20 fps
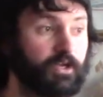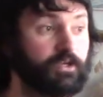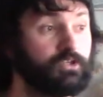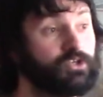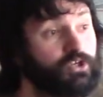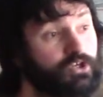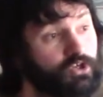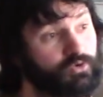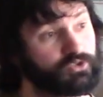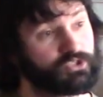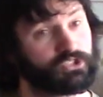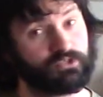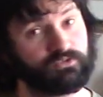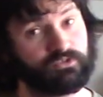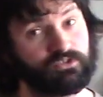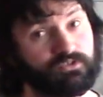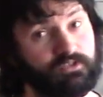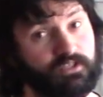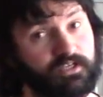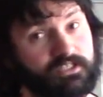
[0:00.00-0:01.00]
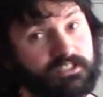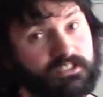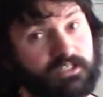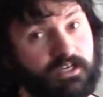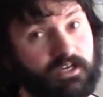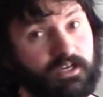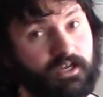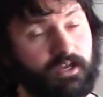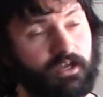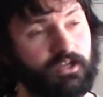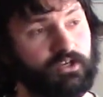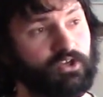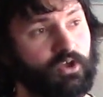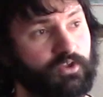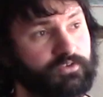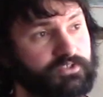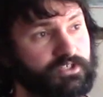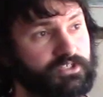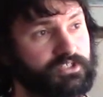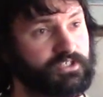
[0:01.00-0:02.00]
You can also do this
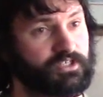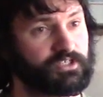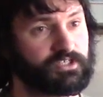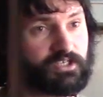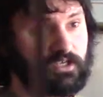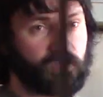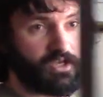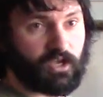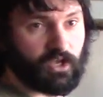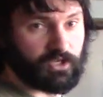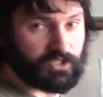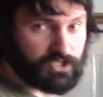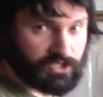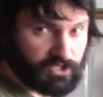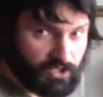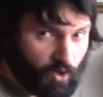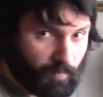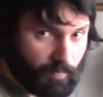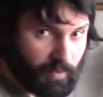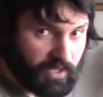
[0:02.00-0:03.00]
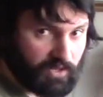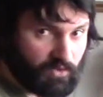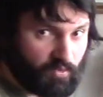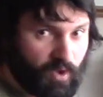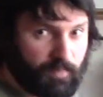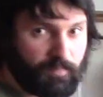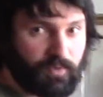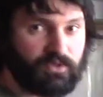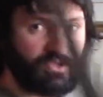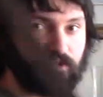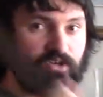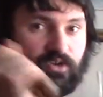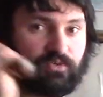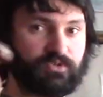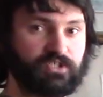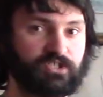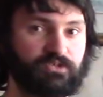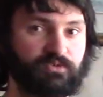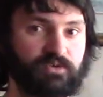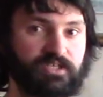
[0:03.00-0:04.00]
not just as stopping the weapon, you could
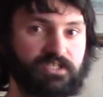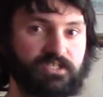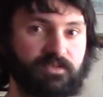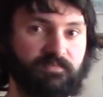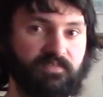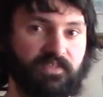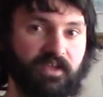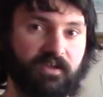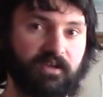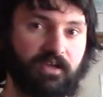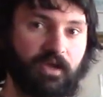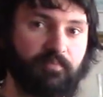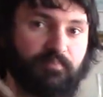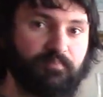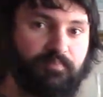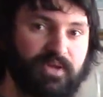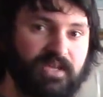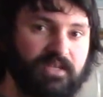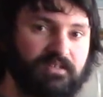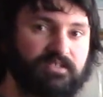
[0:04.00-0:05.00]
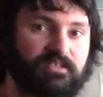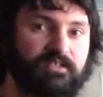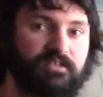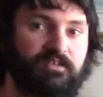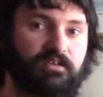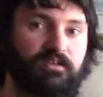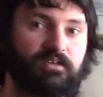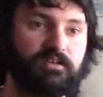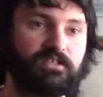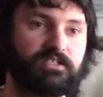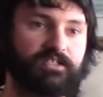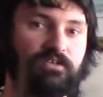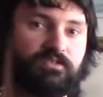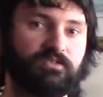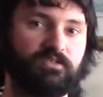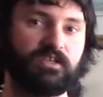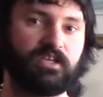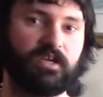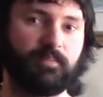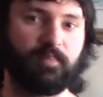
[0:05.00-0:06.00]
also do it as something like a beat. So
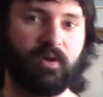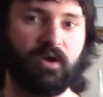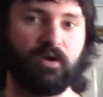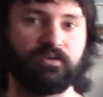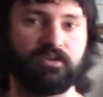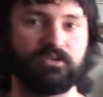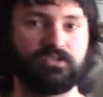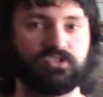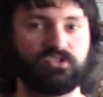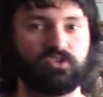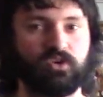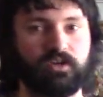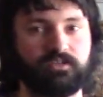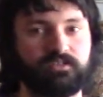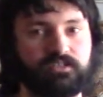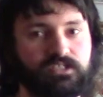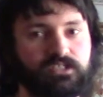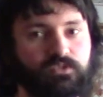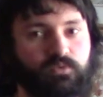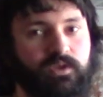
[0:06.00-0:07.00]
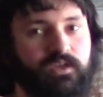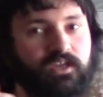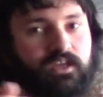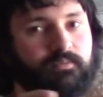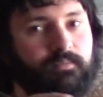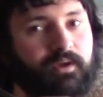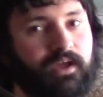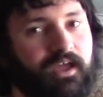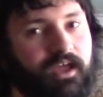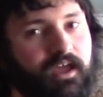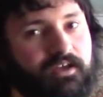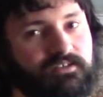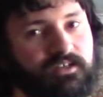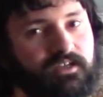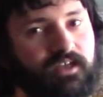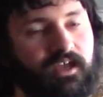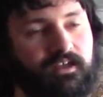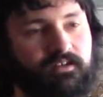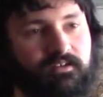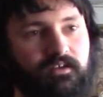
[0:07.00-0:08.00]
the opponent's trying to swing in at my head
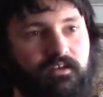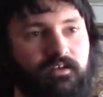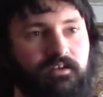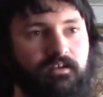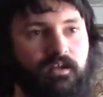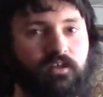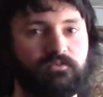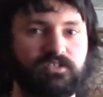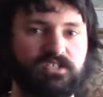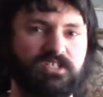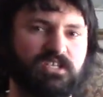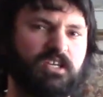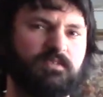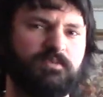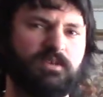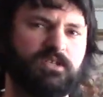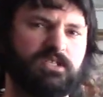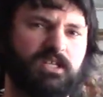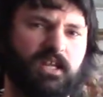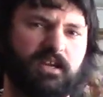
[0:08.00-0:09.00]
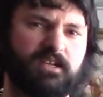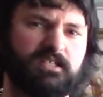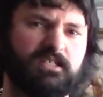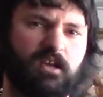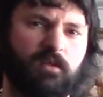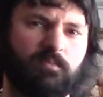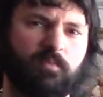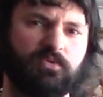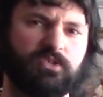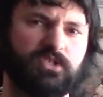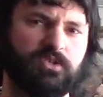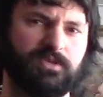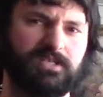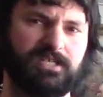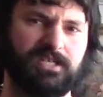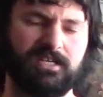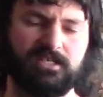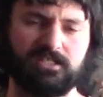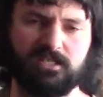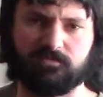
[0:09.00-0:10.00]
again. I'll just keep using that example so it's
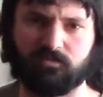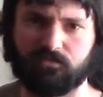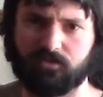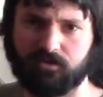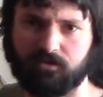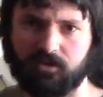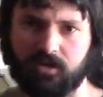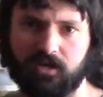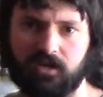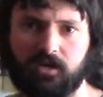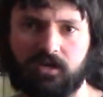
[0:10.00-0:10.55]
easy for you.